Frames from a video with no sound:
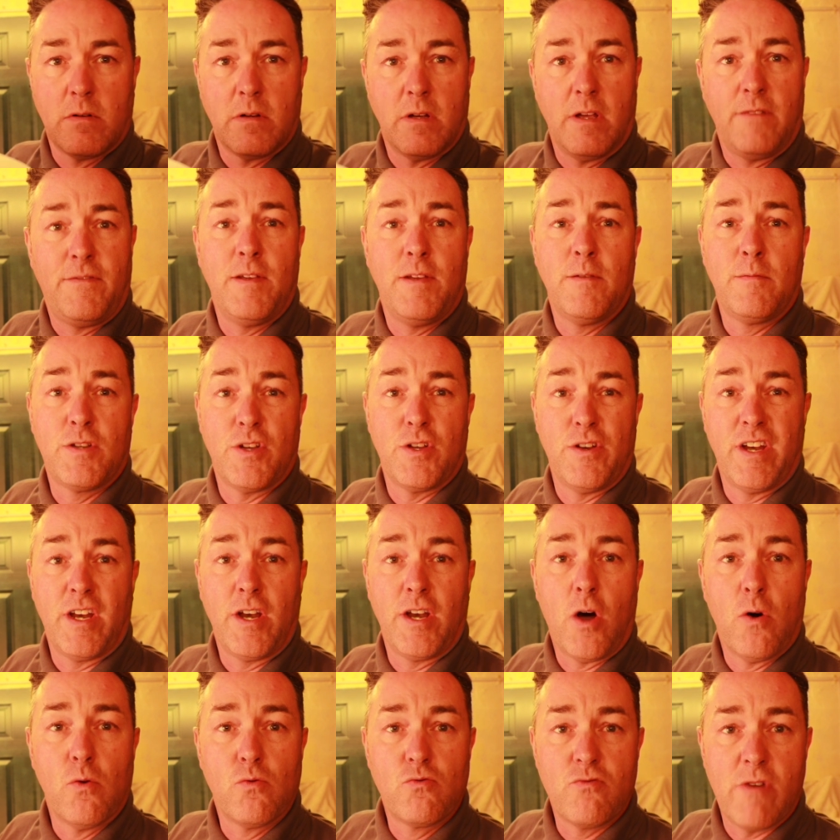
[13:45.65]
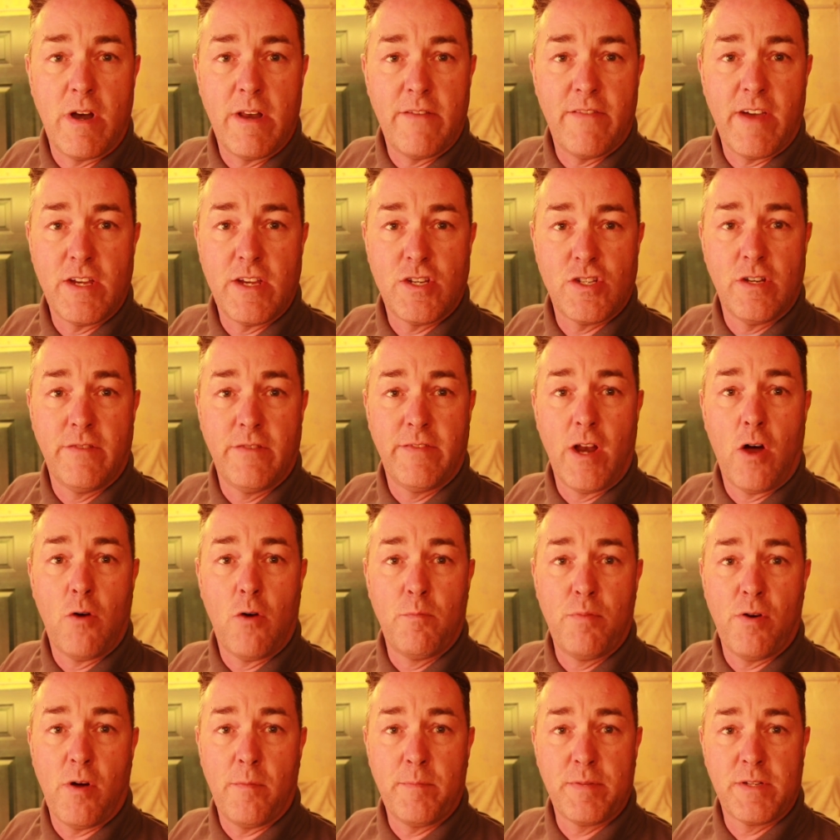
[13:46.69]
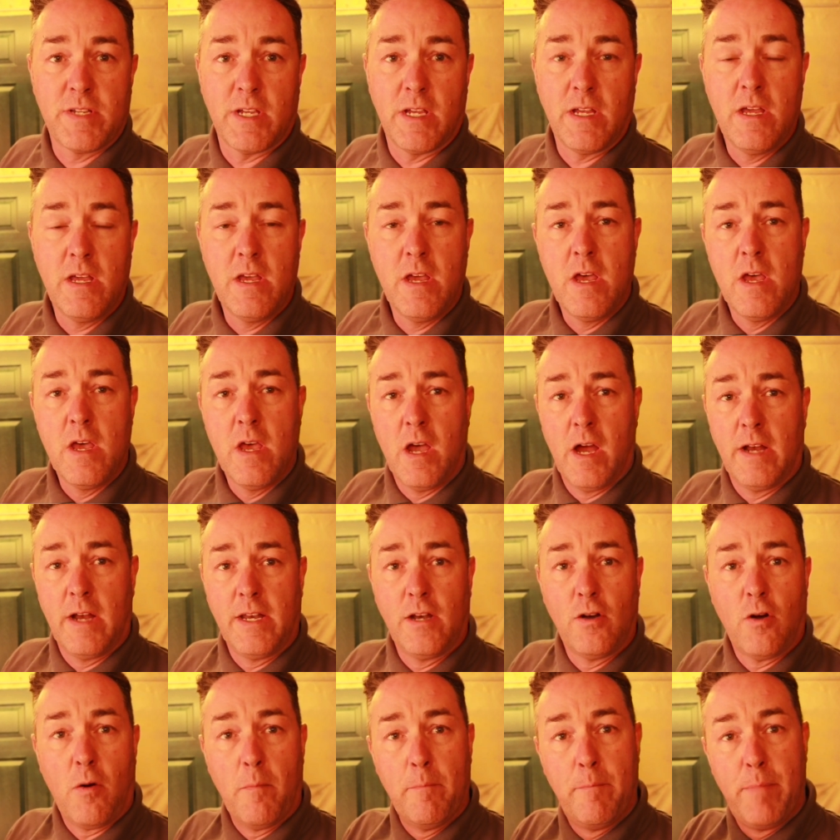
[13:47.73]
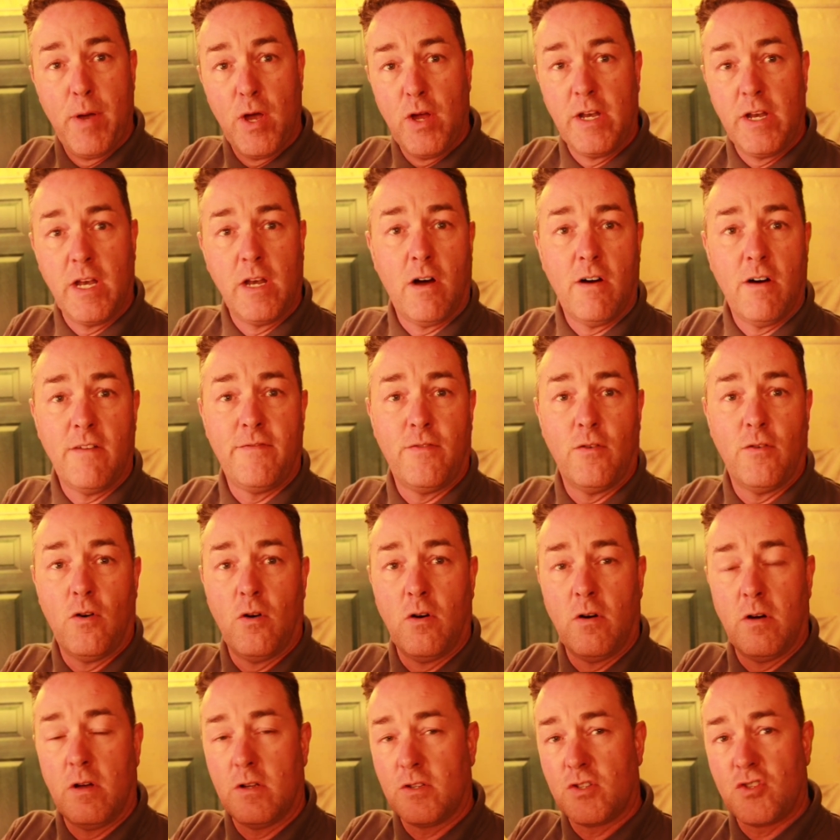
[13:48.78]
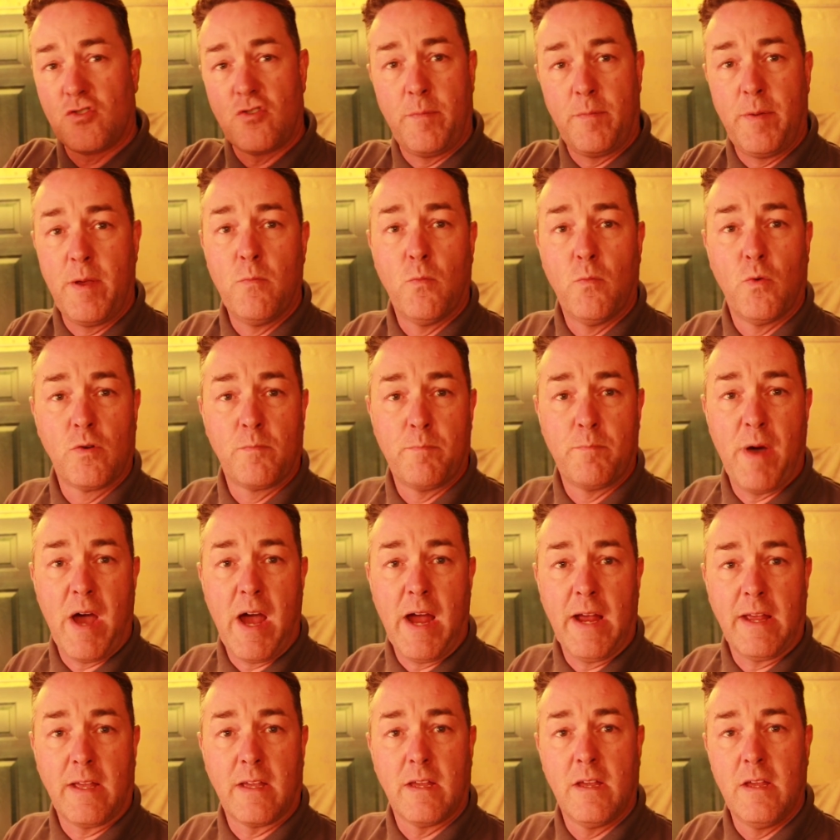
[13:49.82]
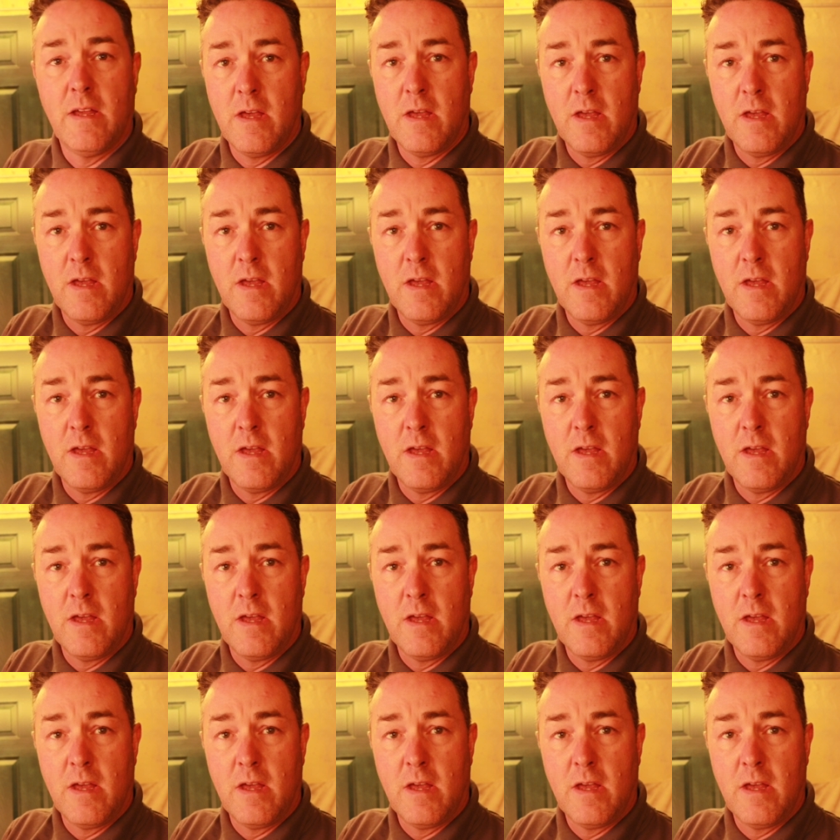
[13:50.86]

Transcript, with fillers: If you're doing an old renovation of an old property and you're not burning off or stripping wood back,